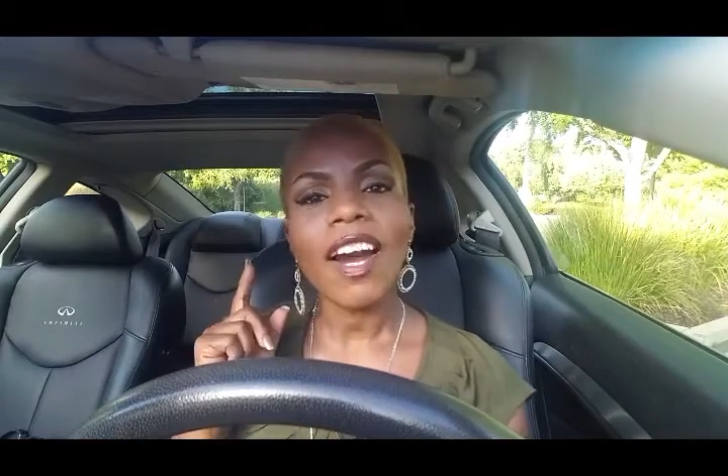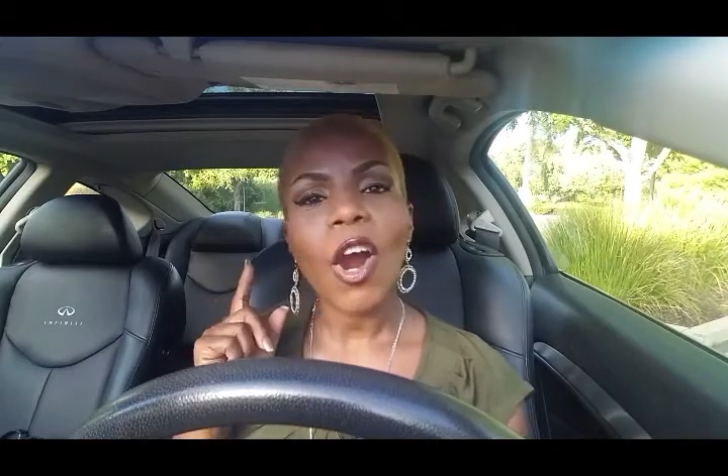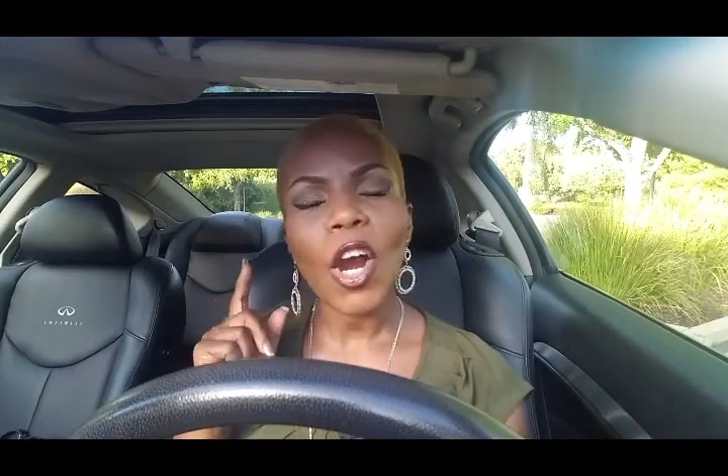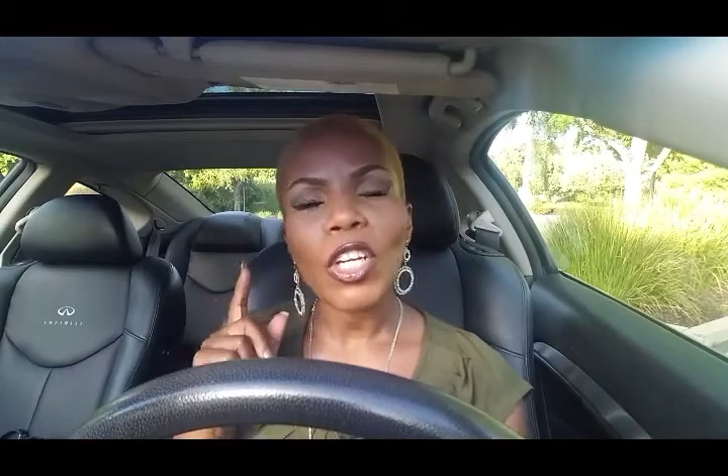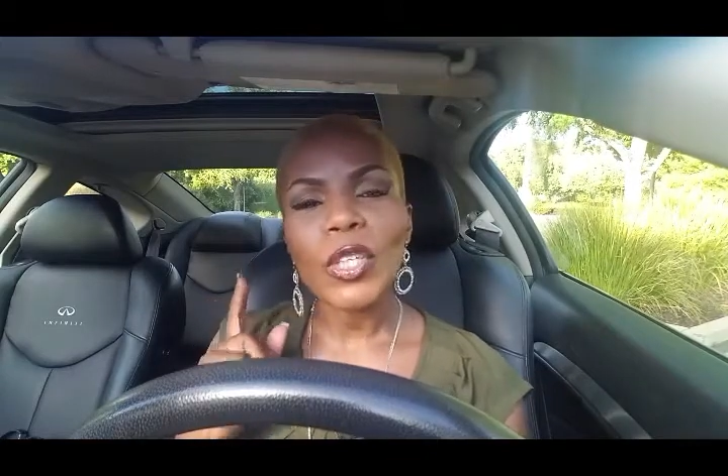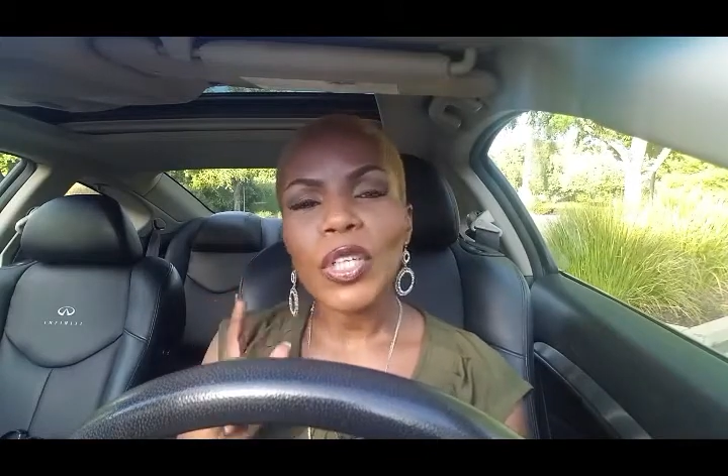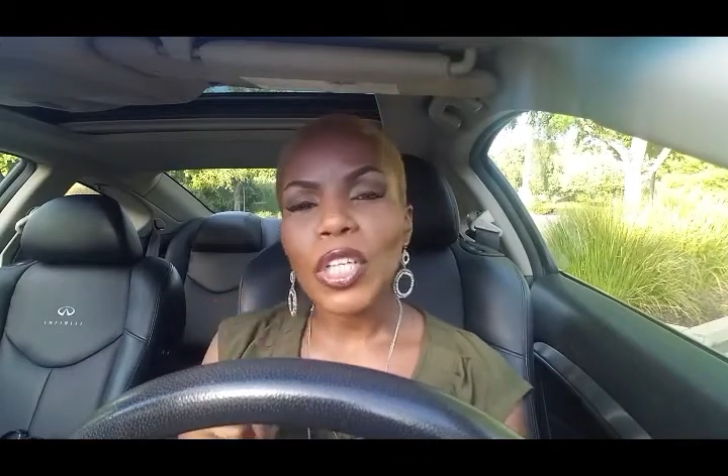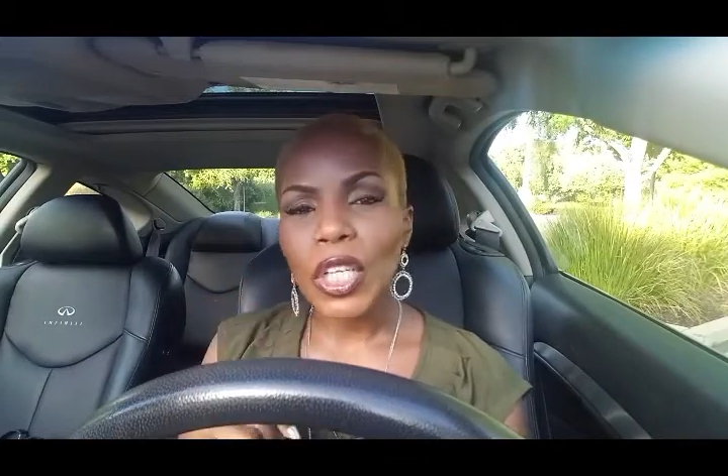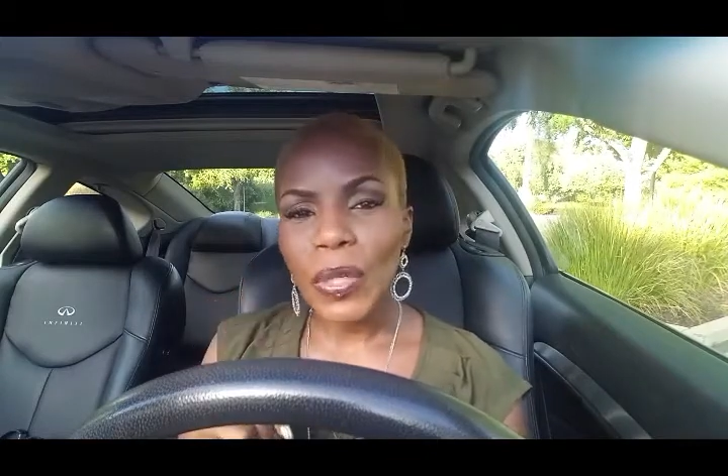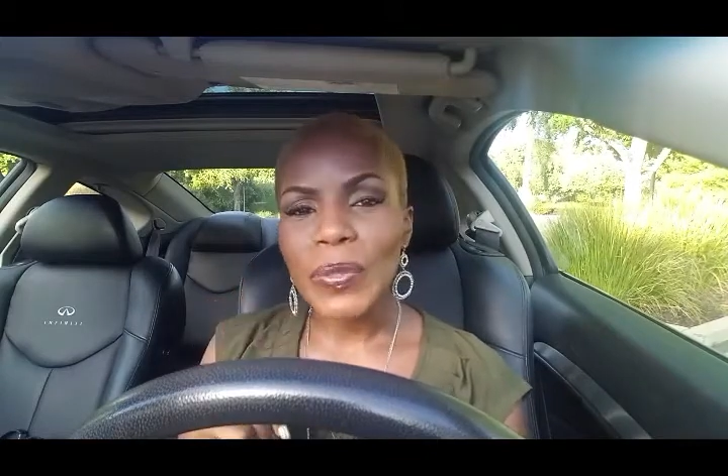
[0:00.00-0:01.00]
are your
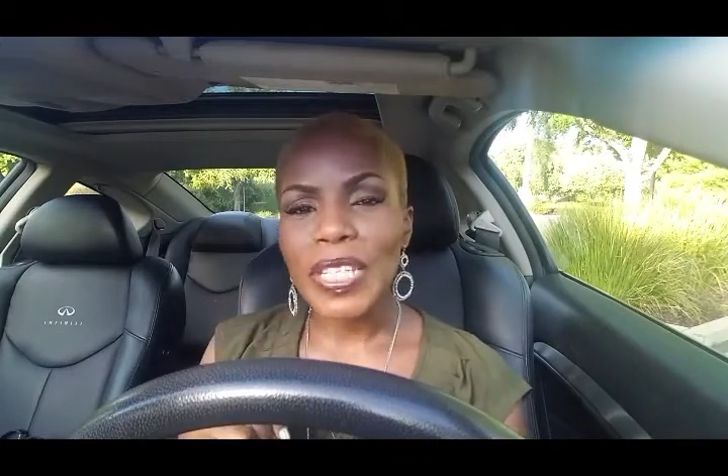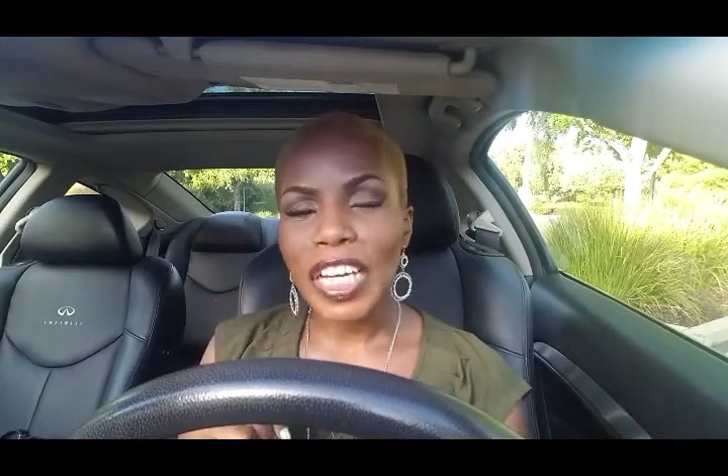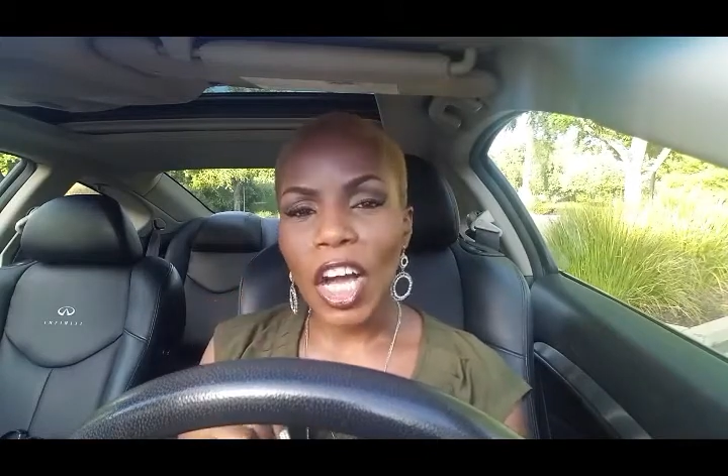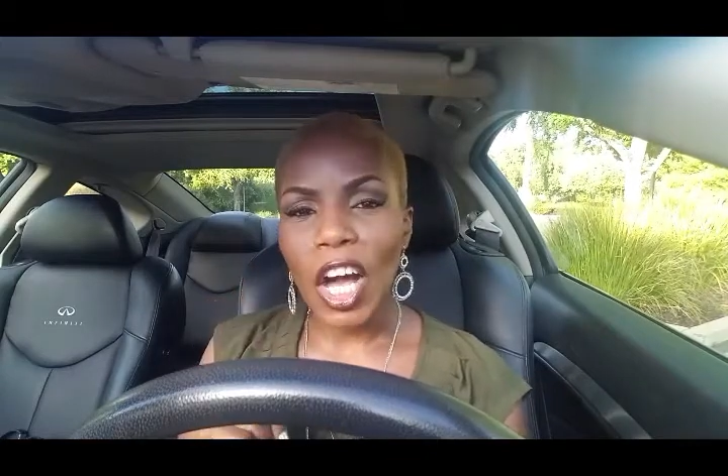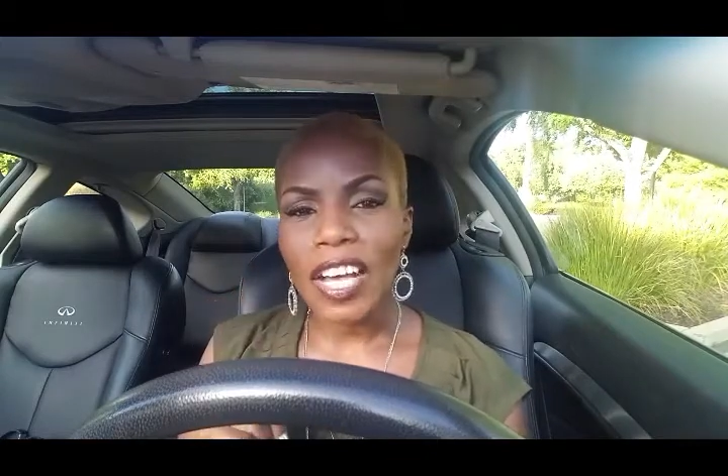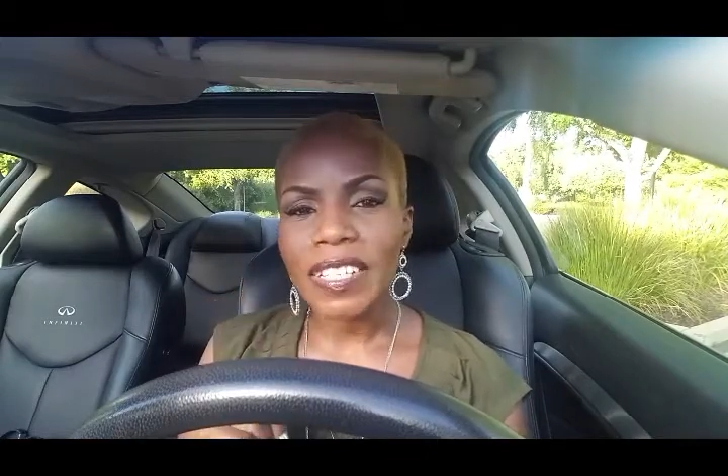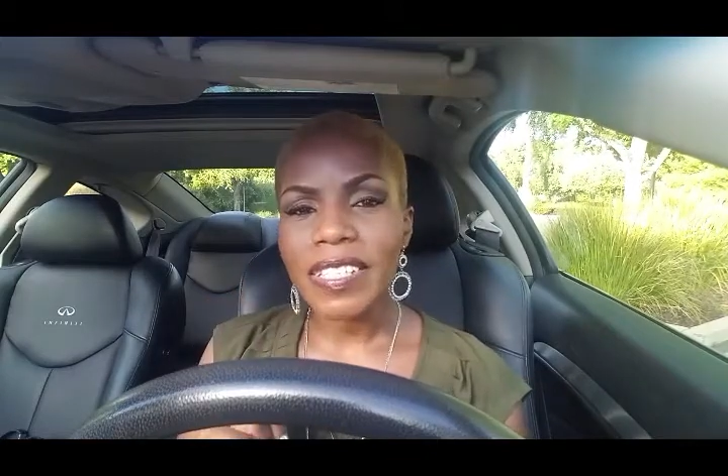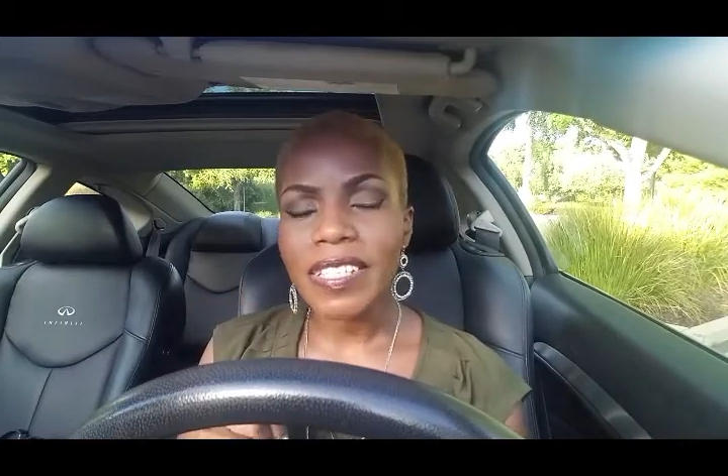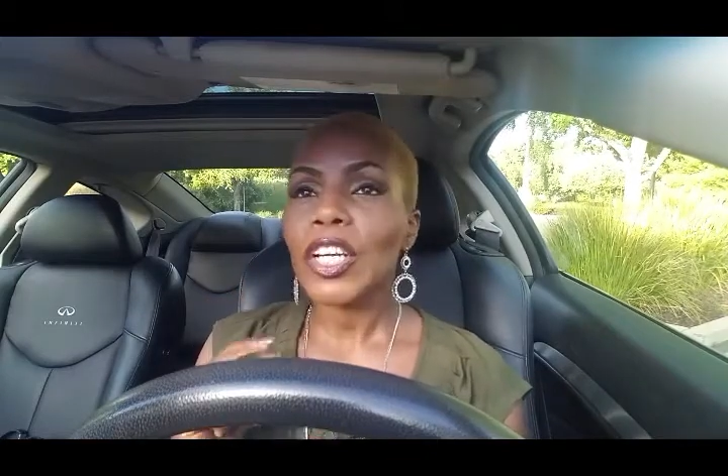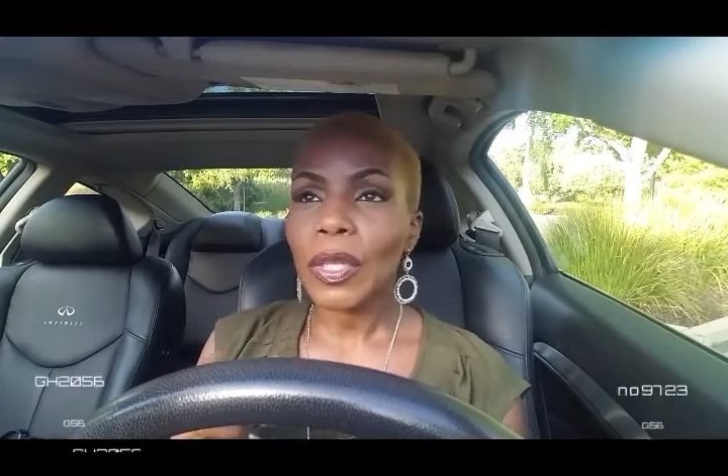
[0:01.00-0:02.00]
closing costs.